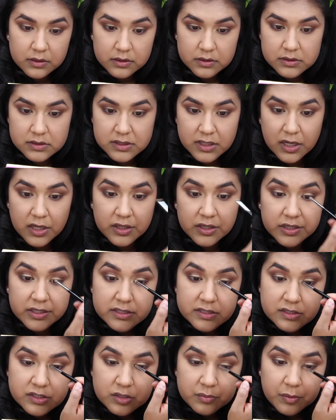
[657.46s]
This color
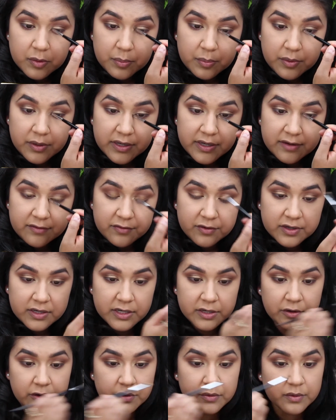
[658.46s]
is super pretty for an
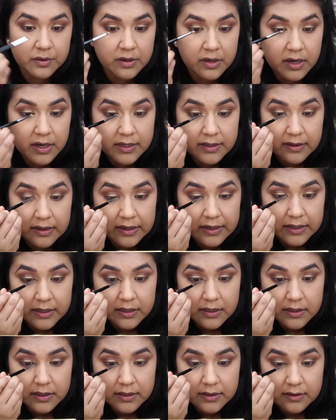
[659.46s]
inner corner highlight.
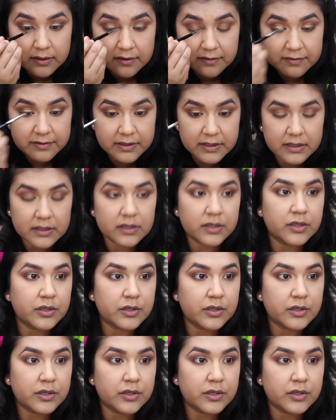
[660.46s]
I love it.